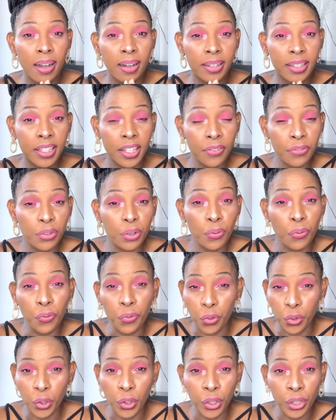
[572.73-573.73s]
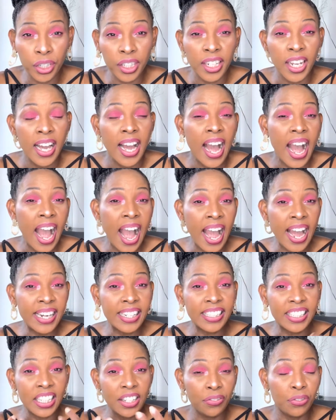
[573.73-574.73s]
give you food
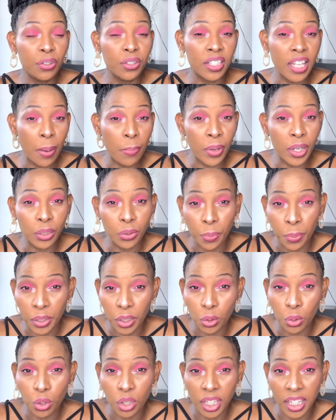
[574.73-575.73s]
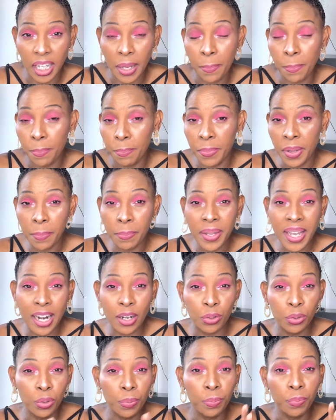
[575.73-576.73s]
and give you somewhere to sleep, maybe a
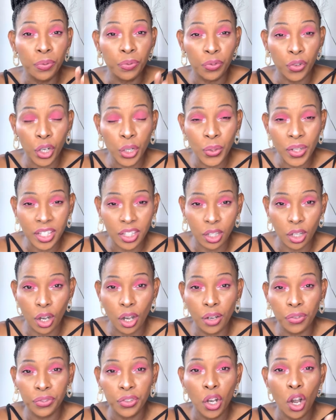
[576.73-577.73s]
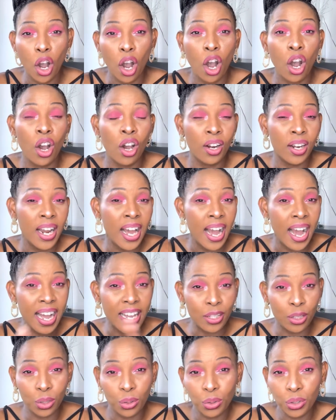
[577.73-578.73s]
room for yourself, or a
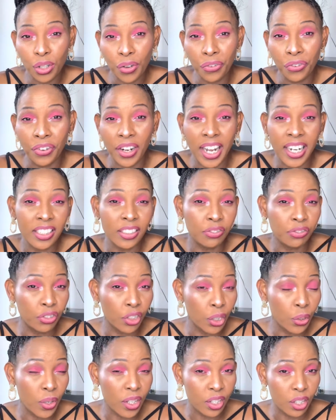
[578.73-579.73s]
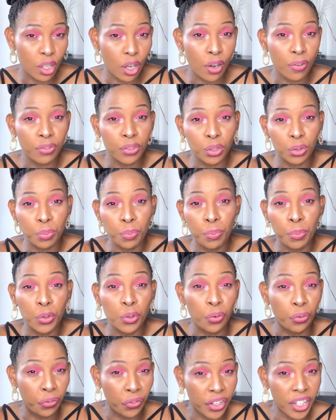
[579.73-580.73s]
studio flat for yourself to
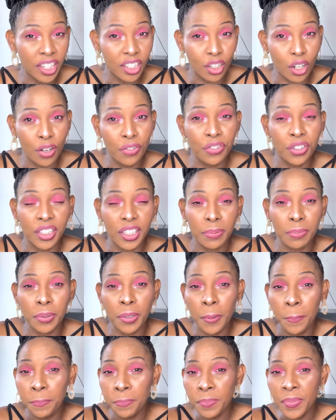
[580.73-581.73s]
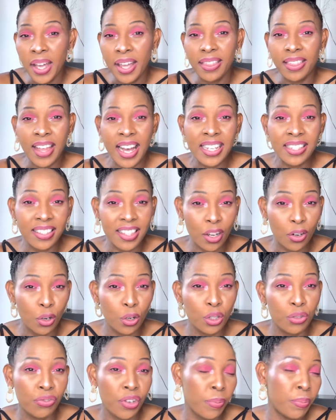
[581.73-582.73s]
feel comfortable. That's the
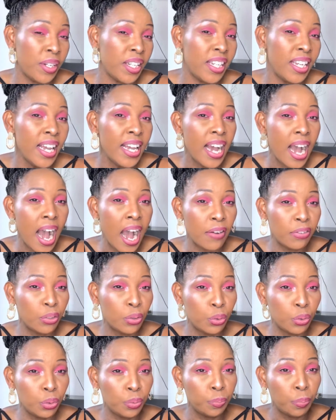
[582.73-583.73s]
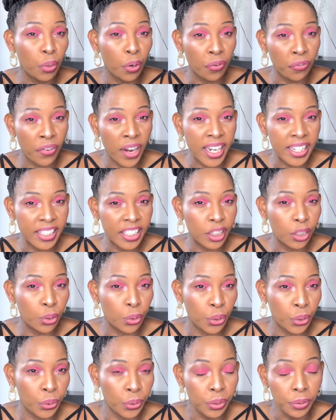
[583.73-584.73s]
host family have to provide this to
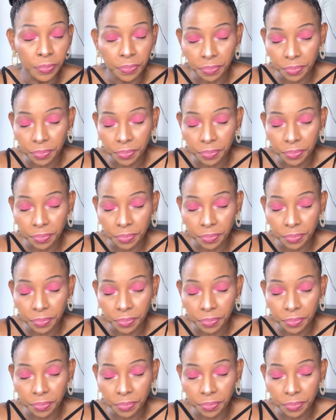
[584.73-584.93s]
you.